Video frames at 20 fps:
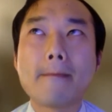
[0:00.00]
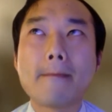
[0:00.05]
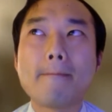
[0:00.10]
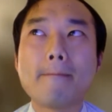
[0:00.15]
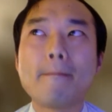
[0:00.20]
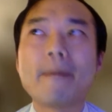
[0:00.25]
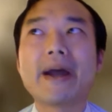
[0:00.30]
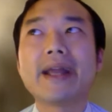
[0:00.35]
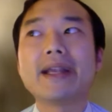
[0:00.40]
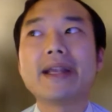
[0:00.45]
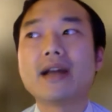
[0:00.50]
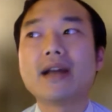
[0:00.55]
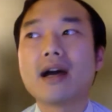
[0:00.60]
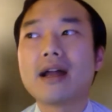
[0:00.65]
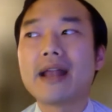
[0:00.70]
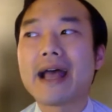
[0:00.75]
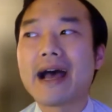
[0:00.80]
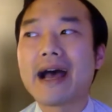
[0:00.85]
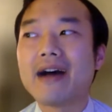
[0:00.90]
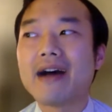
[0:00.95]
might not
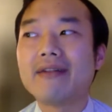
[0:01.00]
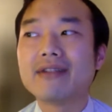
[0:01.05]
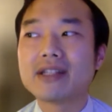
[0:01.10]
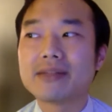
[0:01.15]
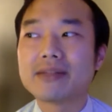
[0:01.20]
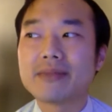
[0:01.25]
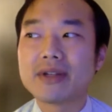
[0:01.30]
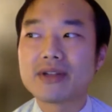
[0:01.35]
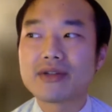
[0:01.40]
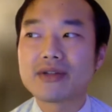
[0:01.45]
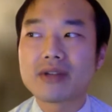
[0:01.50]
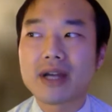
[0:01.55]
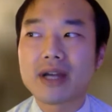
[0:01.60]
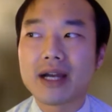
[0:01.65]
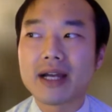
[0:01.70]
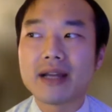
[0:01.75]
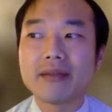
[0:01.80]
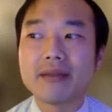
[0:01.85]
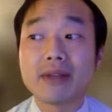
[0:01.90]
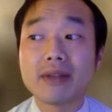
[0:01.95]
have as much
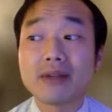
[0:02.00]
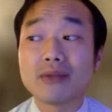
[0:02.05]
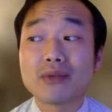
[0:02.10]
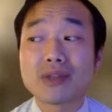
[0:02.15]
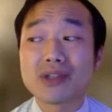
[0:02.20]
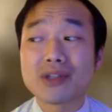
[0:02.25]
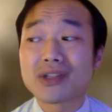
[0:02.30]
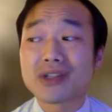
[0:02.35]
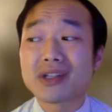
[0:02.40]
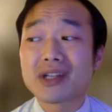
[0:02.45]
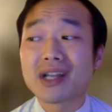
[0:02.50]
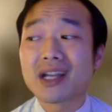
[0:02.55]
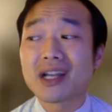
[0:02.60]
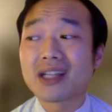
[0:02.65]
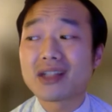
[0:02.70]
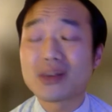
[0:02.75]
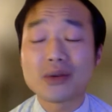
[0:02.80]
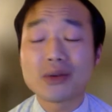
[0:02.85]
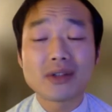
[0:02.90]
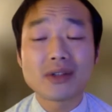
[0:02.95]
time, and which
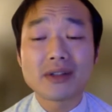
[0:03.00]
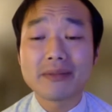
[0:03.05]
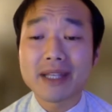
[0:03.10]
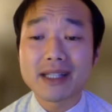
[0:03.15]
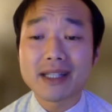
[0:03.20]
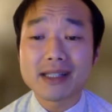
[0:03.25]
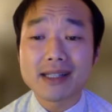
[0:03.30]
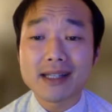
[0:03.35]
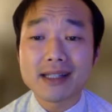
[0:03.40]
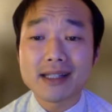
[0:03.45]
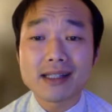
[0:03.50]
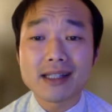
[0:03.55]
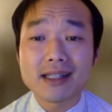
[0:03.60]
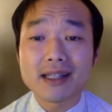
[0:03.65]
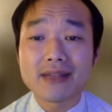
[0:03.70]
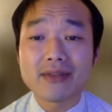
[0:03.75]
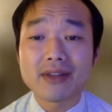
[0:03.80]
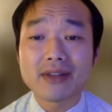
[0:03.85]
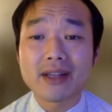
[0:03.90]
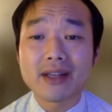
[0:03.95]
totally makes sense
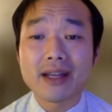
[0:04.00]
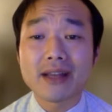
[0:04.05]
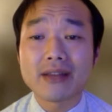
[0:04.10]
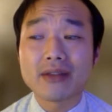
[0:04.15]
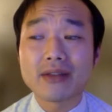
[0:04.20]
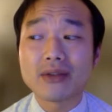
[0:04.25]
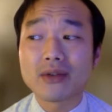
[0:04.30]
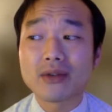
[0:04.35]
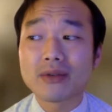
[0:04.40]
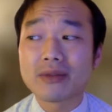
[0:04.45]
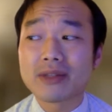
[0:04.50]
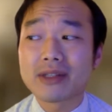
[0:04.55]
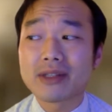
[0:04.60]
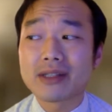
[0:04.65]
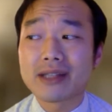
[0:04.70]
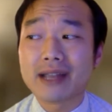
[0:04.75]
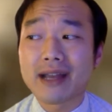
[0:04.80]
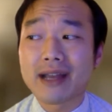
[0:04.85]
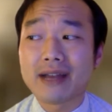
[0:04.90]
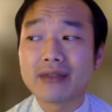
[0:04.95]
given that the norm is
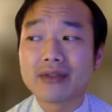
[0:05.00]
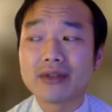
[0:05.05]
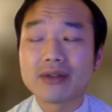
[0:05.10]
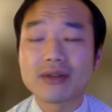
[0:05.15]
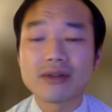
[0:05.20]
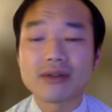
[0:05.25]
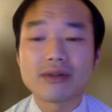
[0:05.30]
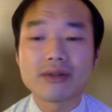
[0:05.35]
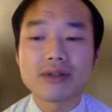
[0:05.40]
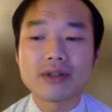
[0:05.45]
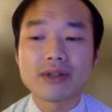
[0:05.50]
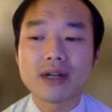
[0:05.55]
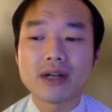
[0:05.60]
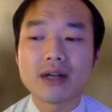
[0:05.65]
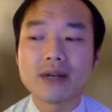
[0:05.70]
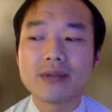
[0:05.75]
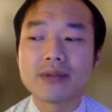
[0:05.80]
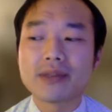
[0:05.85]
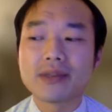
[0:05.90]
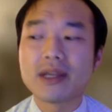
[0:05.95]
to have 2 to 3
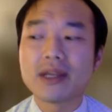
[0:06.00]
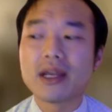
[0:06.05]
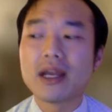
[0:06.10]
jobs,